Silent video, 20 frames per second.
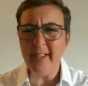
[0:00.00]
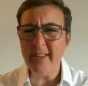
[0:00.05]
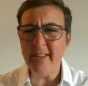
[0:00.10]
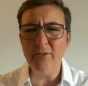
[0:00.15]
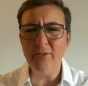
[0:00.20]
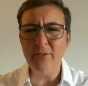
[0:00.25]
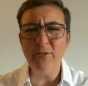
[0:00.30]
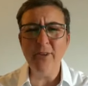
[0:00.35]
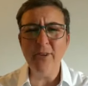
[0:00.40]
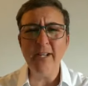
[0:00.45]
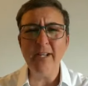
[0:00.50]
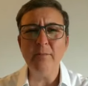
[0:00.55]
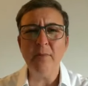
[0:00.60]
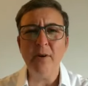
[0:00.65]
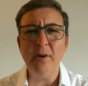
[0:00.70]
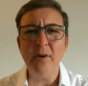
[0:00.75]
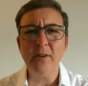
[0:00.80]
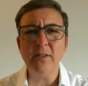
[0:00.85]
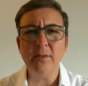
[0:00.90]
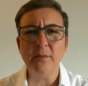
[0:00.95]
that really
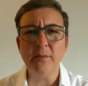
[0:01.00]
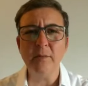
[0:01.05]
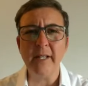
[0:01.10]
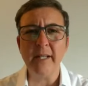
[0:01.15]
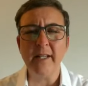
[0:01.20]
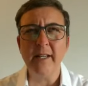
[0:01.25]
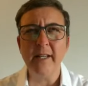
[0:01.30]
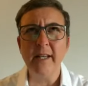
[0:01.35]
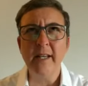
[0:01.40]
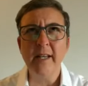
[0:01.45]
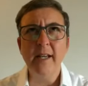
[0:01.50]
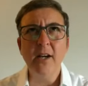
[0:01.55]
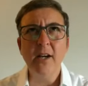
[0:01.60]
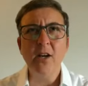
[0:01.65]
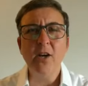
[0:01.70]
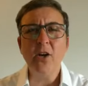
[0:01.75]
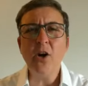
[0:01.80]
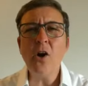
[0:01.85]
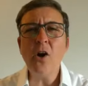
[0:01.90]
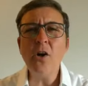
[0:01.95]
boggled me
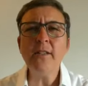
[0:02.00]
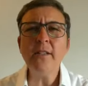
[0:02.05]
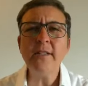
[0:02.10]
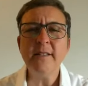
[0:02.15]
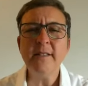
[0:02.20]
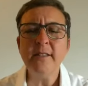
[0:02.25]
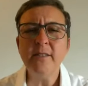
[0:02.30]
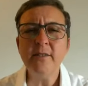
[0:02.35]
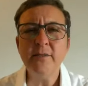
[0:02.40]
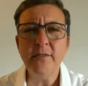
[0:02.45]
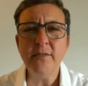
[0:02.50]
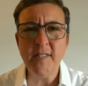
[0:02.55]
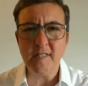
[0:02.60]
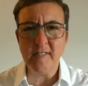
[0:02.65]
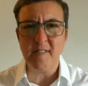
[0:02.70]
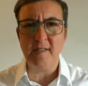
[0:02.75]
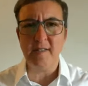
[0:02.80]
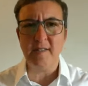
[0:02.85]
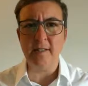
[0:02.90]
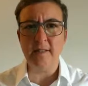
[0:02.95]
cognitive
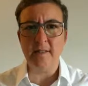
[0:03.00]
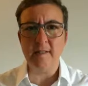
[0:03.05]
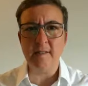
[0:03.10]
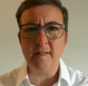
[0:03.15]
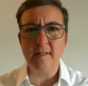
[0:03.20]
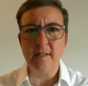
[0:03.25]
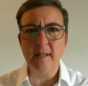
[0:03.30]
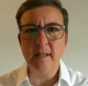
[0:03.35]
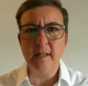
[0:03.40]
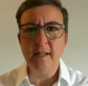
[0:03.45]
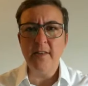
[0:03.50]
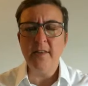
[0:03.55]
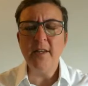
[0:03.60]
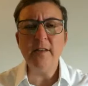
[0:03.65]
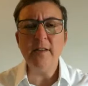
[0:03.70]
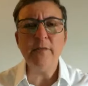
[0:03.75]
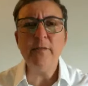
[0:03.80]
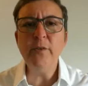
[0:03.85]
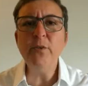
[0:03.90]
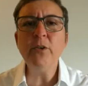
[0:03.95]
dissonance.
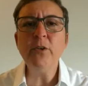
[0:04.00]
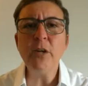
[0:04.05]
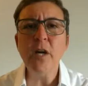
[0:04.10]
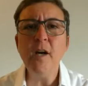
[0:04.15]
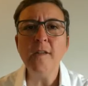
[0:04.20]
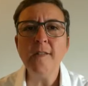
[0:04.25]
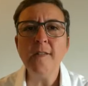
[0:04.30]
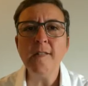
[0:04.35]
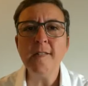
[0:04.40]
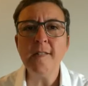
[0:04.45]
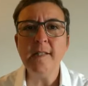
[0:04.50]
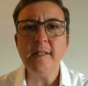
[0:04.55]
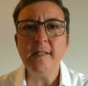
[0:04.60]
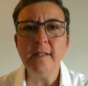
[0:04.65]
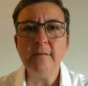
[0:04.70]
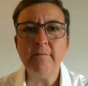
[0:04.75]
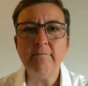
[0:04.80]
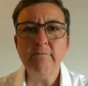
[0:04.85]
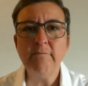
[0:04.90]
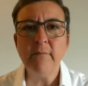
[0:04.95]
That if you can't see
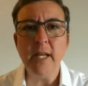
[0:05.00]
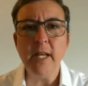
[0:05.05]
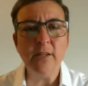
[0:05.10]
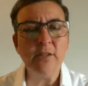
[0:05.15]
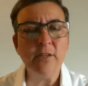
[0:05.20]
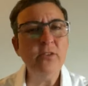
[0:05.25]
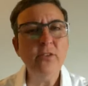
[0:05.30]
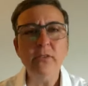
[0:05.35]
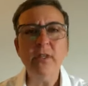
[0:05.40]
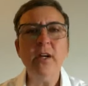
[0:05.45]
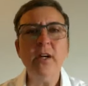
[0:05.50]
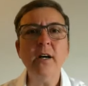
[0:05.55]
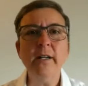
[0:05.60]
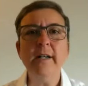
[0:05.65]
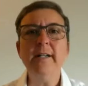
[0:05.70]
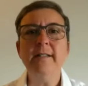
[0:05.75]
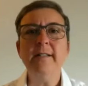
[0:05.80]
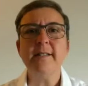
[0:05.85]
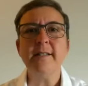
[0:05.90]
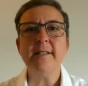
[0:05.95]
it and you can't
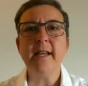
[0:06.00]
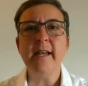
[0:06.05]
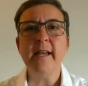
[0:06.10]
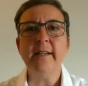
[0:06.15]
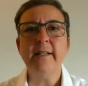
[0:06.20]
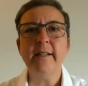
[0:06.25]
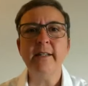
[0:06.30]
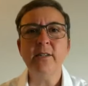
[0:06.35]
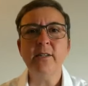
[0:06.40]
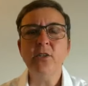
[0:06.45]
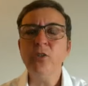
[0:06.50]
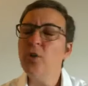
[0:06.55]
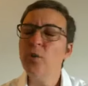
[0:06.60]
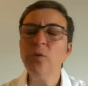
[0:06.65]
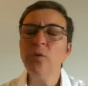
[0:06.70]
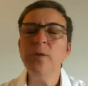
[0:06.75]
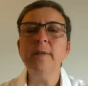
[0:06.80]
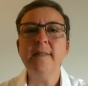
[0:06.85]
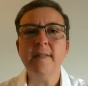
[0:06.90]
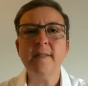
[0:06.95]
understand it, you
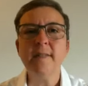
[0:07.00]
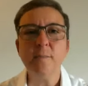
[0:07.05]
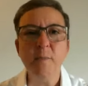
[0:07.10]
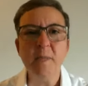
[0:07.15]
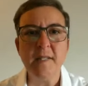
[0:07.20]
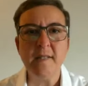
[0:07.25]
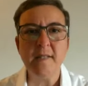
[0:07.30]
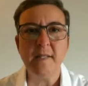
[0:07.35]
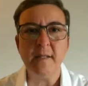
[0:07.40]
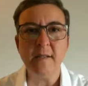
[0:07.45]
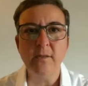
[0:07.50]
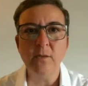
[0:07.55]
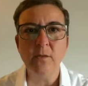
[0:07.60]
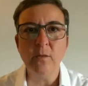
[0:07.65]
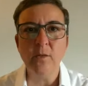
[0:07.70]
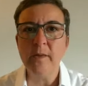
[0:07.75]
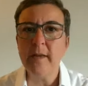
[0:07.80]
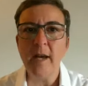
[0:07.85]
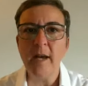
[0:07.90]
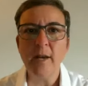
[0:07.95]
will dismiss it
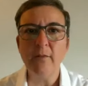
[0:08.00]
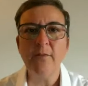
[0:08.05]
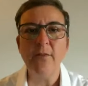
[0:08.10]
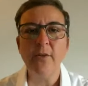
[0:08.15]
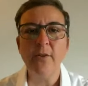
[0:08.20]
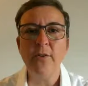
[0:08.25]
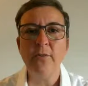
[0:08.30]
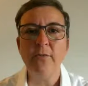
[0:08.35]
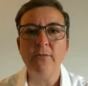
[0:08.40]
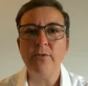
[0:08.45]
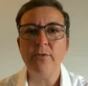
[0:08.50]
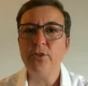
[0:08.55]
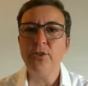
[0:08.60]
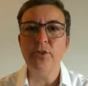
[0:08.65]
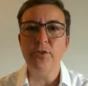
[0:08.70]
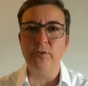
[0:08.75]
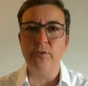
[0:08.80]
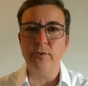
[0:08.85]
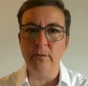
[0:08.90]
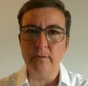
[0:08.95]
without further
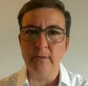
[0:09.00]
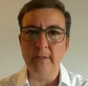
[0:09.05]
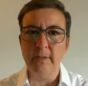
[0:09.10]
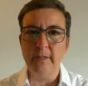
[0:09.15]
ado.